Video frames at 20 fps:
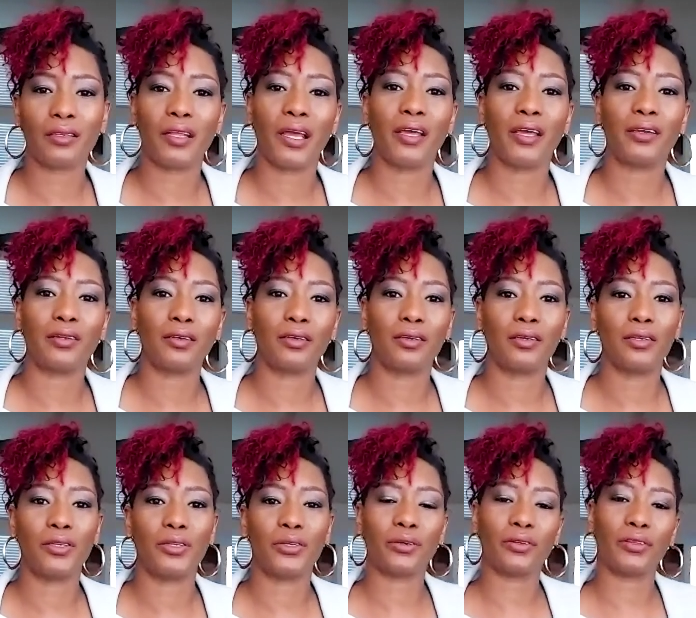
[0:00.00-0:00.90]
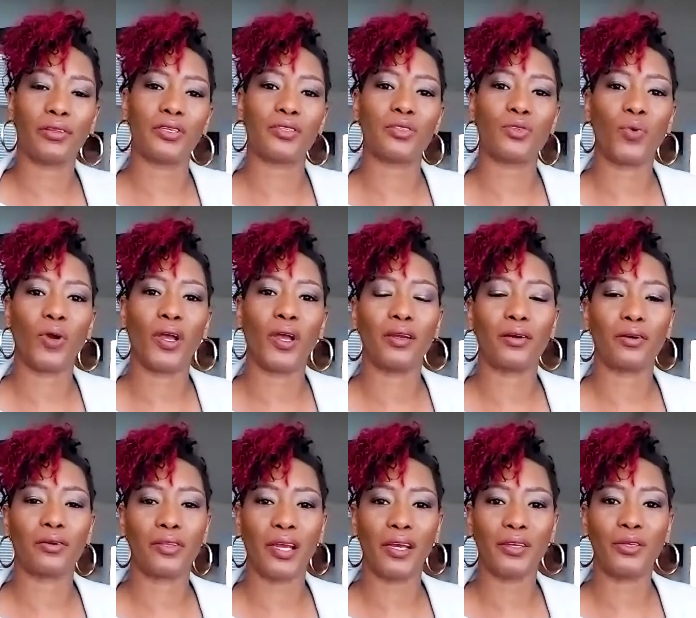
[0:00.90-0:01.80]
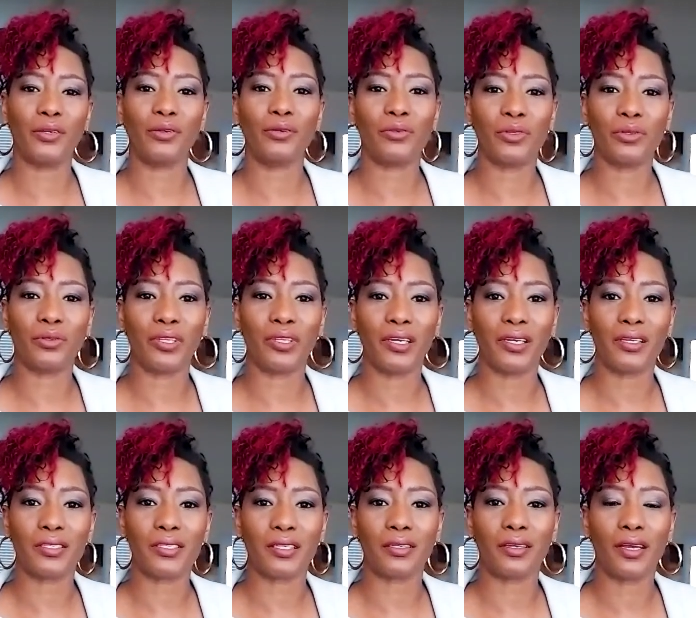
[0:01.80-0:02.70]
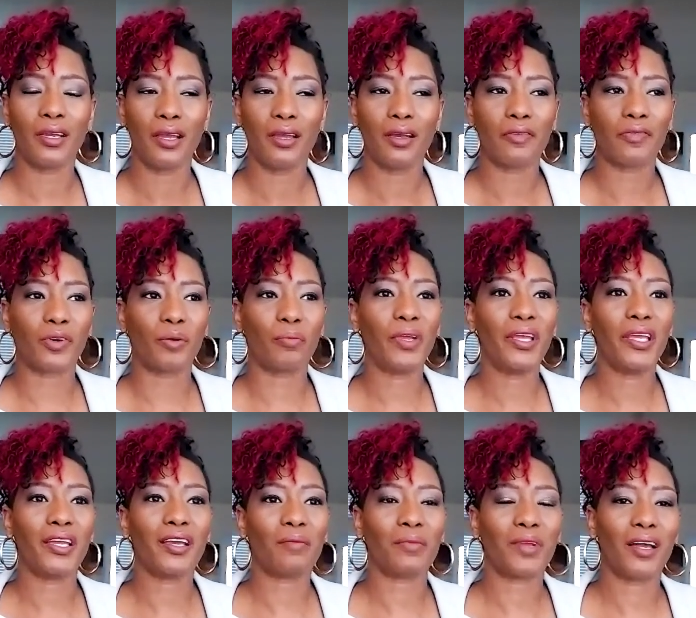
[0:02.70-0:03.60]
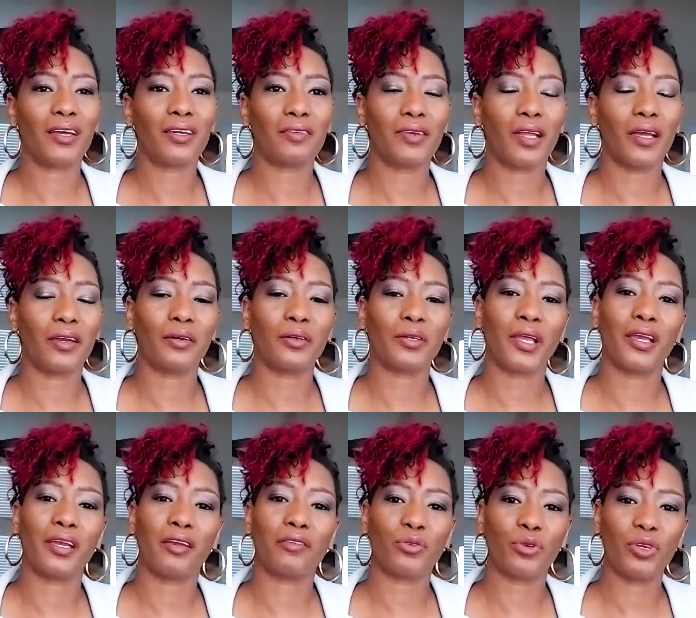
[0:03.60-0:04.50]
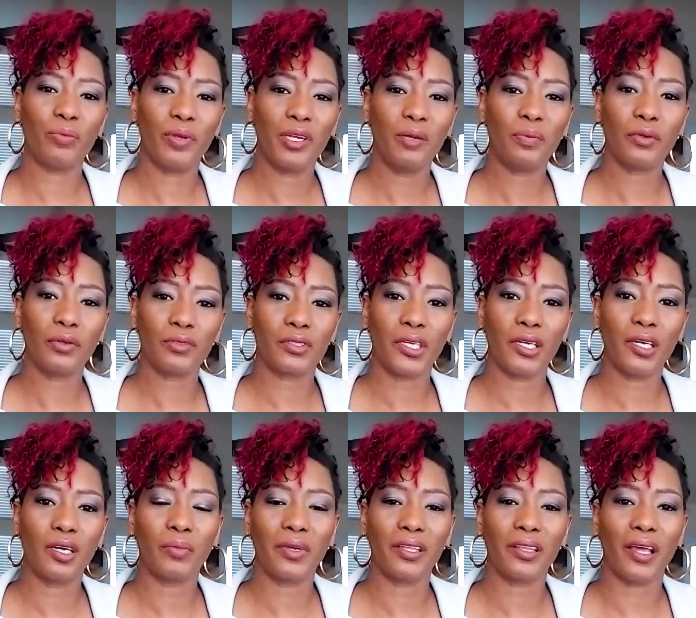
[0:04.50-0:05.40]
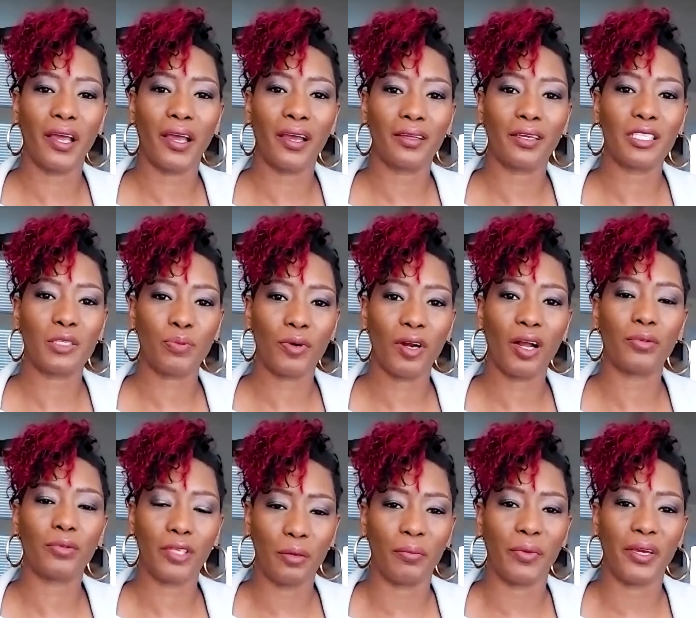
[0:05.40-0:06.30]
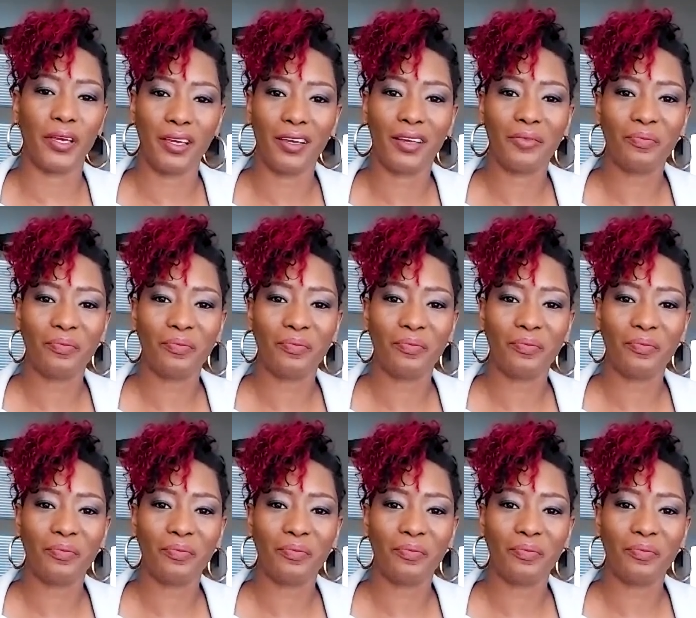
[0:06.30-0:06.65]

that you're this way or that you do this. And for me, I'm kind of like, okay, if three people tell me that, it's probably me.